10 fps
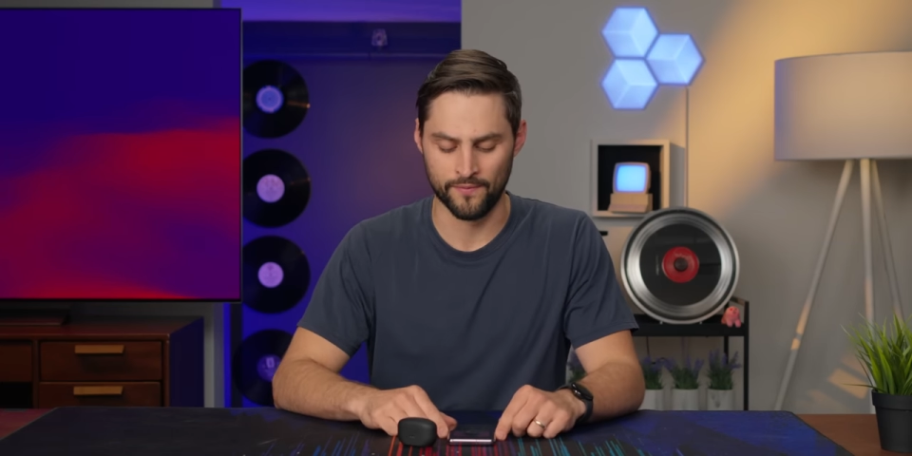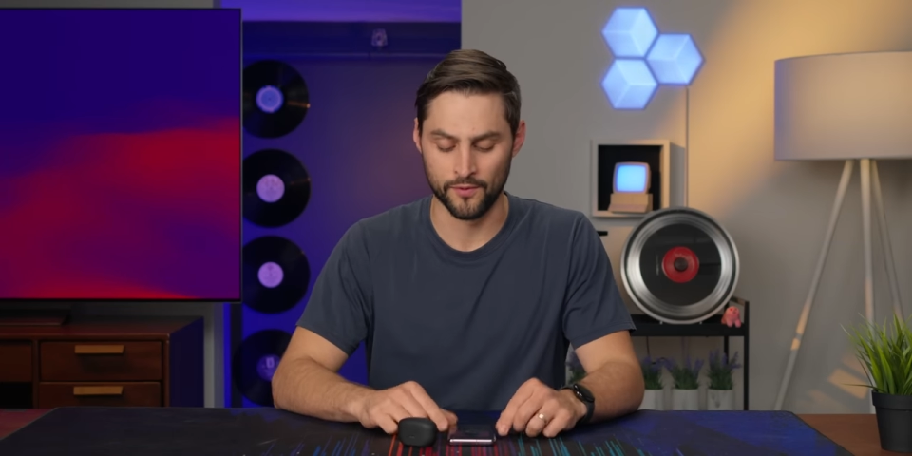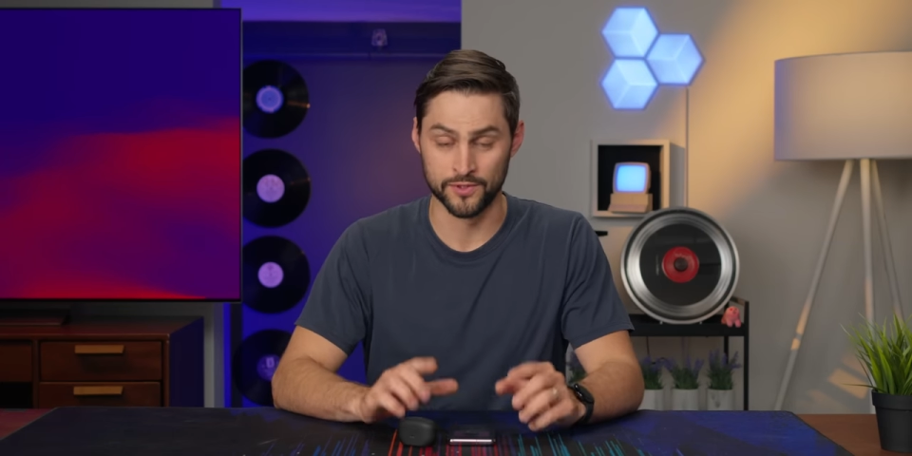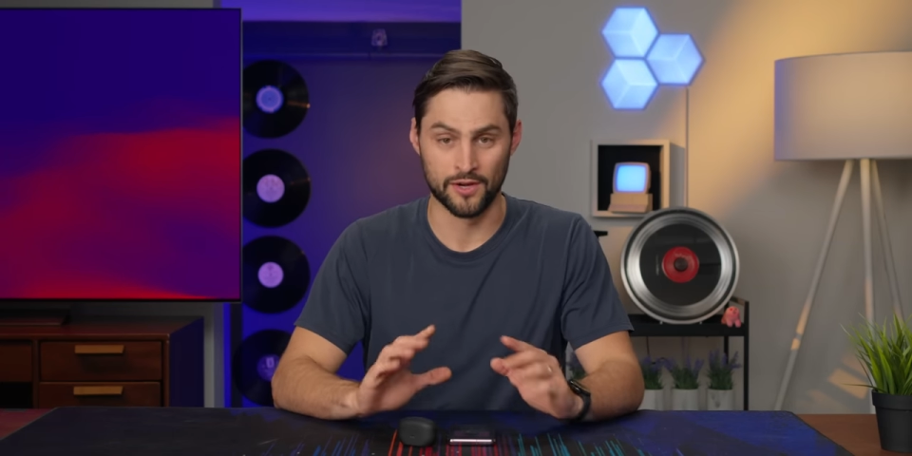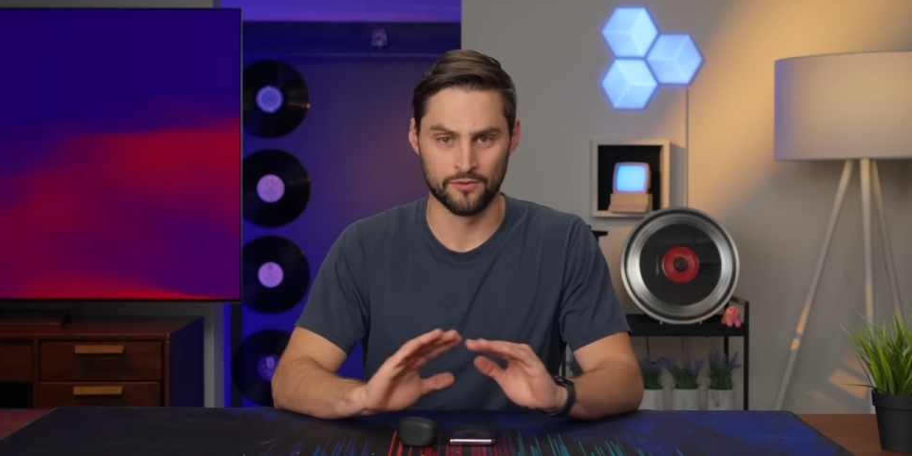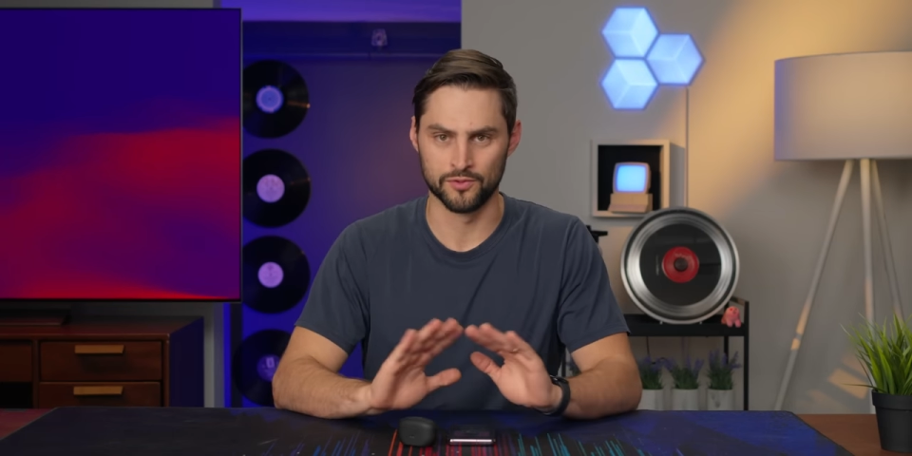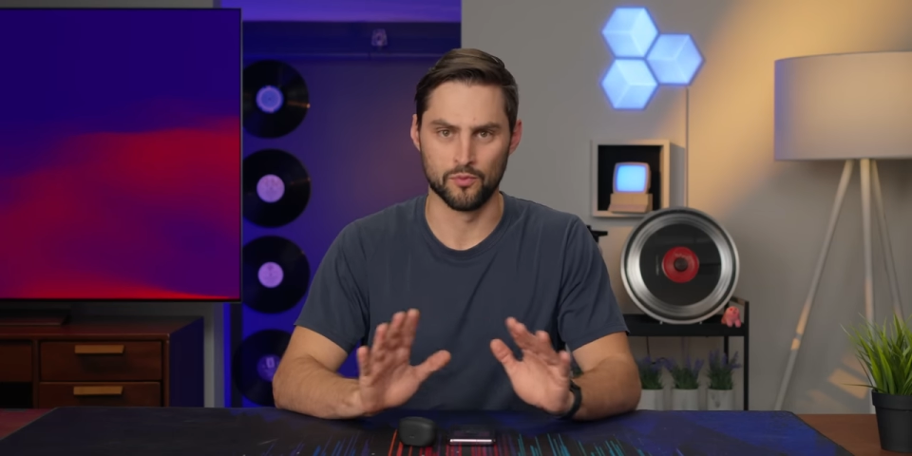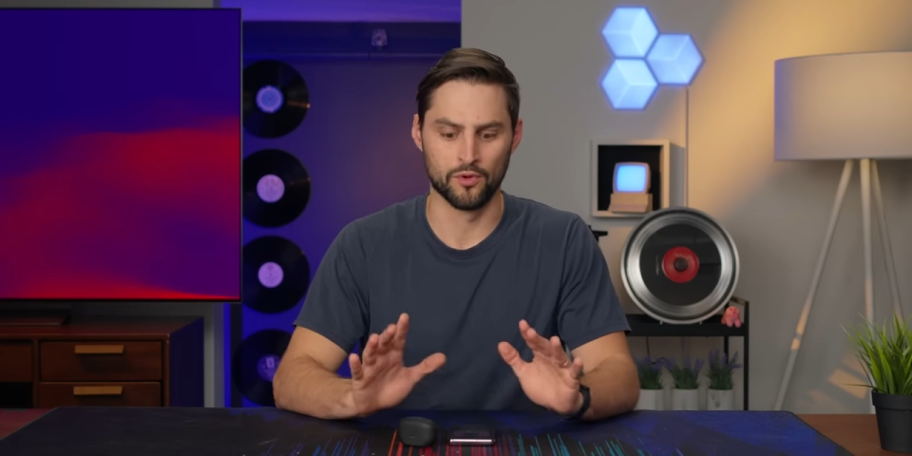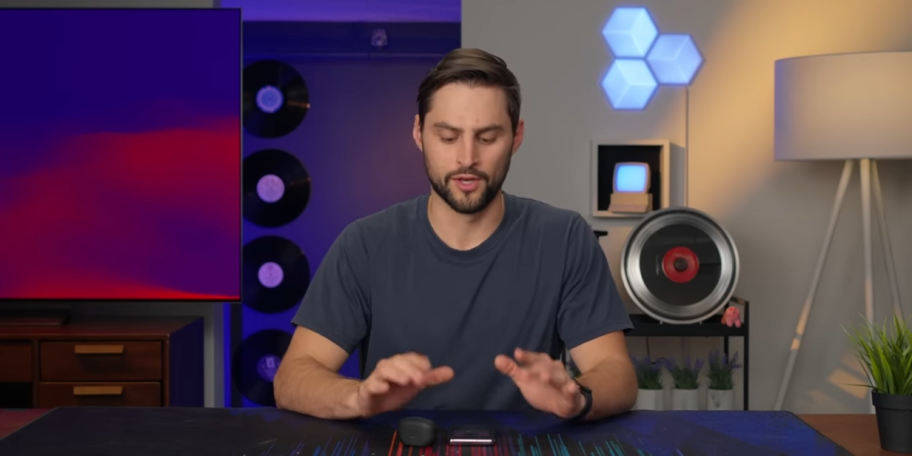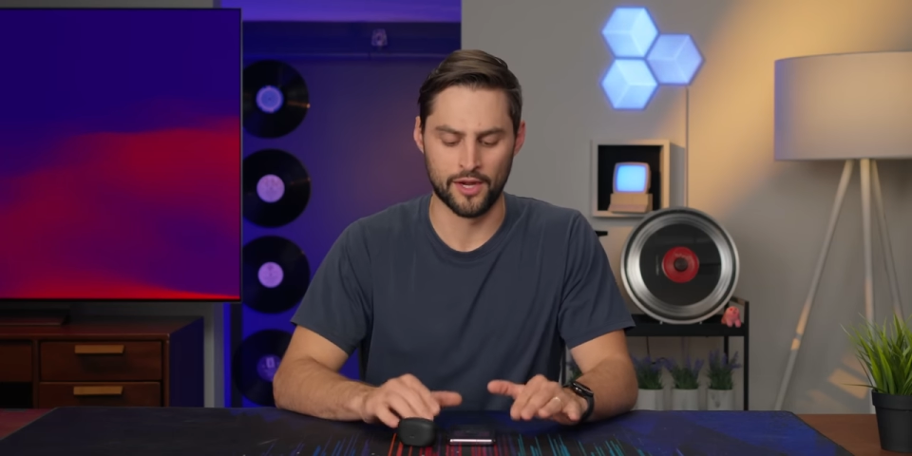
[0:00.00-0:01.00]
those headphones
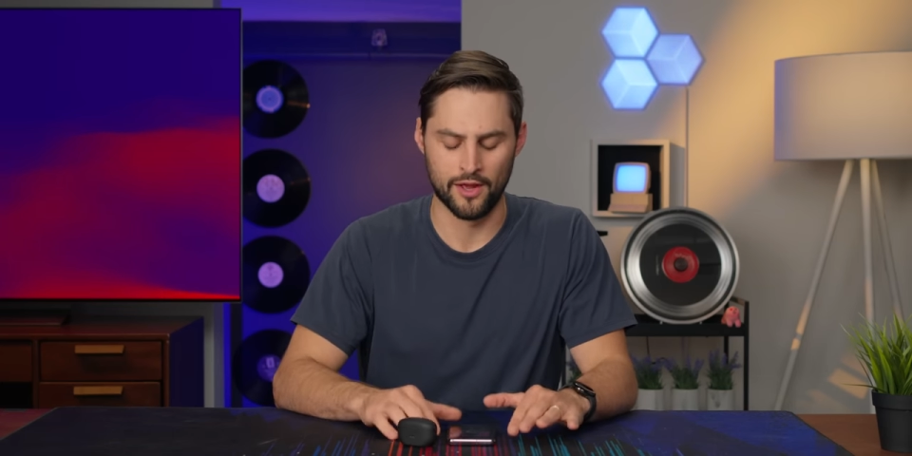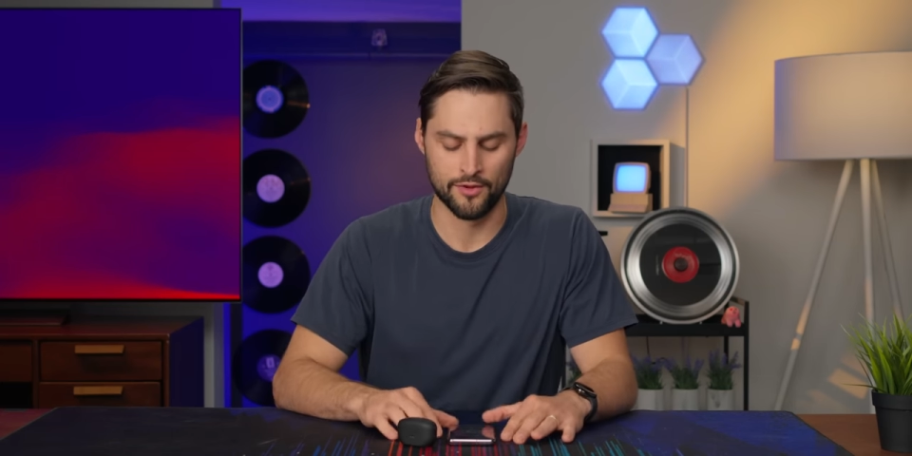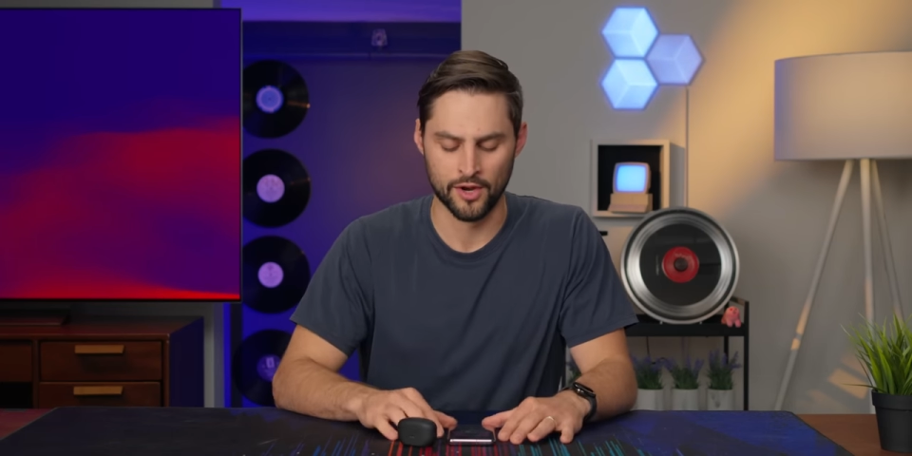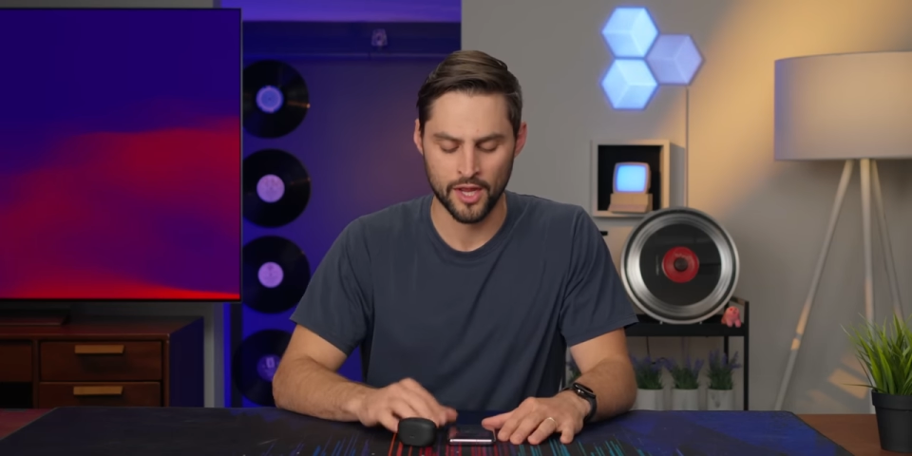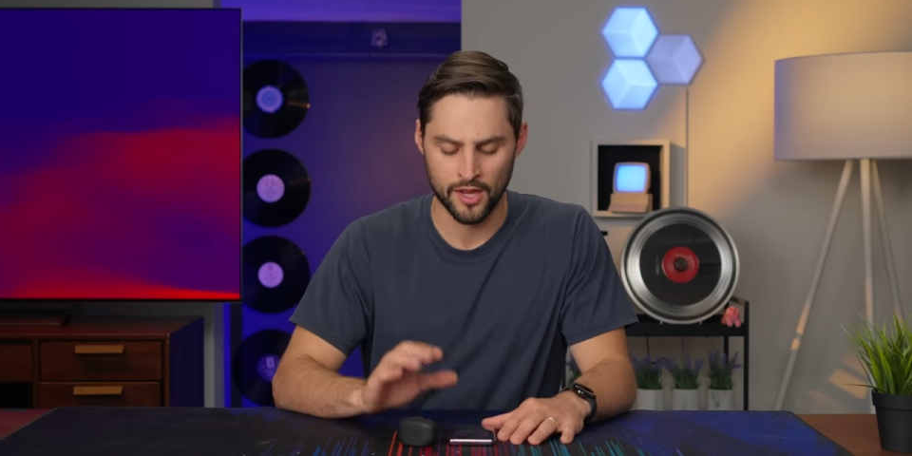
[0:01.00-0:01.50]
more than any other.